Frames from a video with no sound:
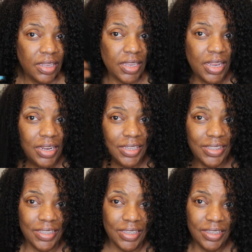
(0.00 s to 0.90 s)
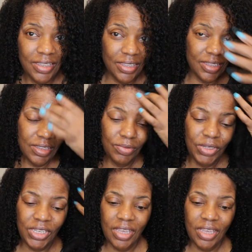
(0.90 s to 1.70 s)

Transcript: that looks good. What